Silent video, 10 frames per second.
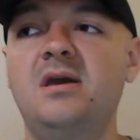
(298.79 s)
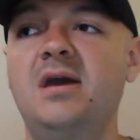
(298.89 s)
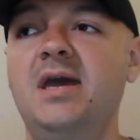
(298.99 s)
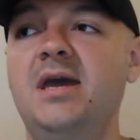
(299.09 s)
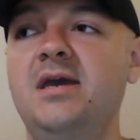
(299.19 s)

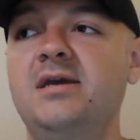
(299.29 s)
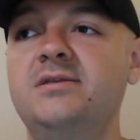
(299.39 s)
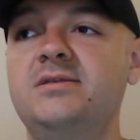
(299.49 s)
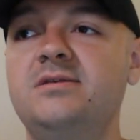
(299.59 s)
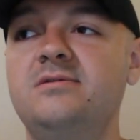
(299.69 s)
And
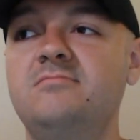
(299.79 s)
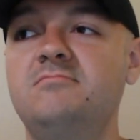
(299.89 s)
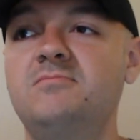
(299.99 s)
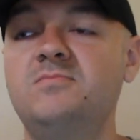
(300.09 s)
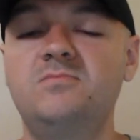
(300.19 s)

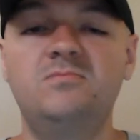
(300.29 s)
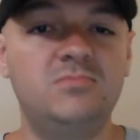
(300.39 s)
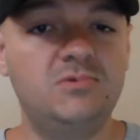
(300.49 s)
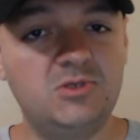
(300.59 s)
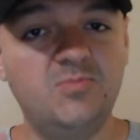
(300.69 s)

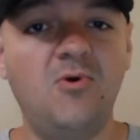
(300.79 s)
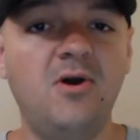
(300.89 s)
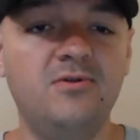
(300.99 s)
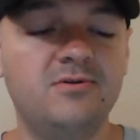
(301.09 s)
Spoiler